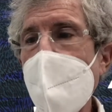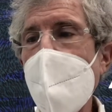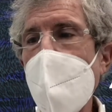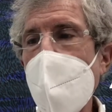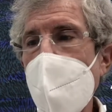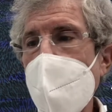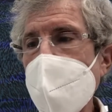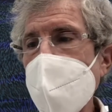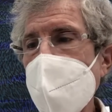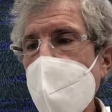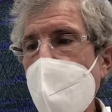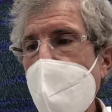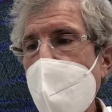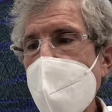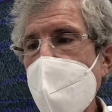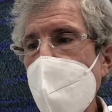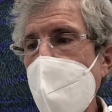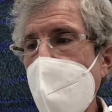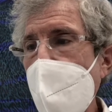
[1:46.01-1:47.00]
were
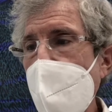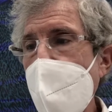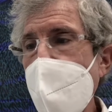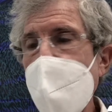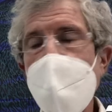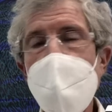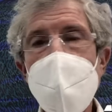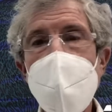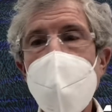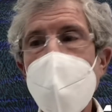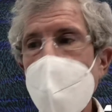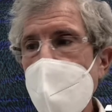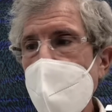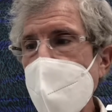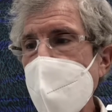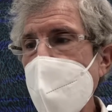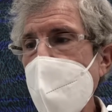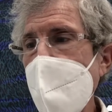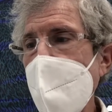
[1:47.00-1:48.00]
started by a
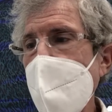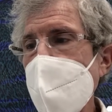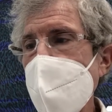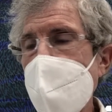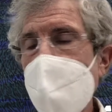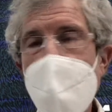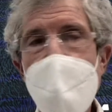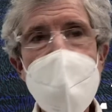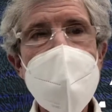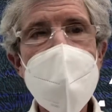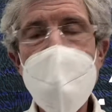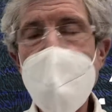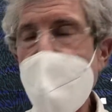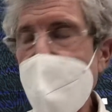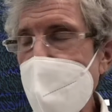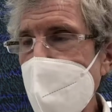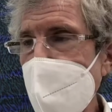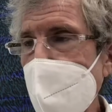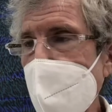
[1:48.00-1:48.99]
Jewish space
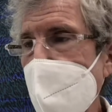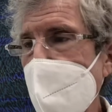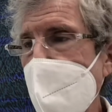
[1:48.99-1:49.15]
laser,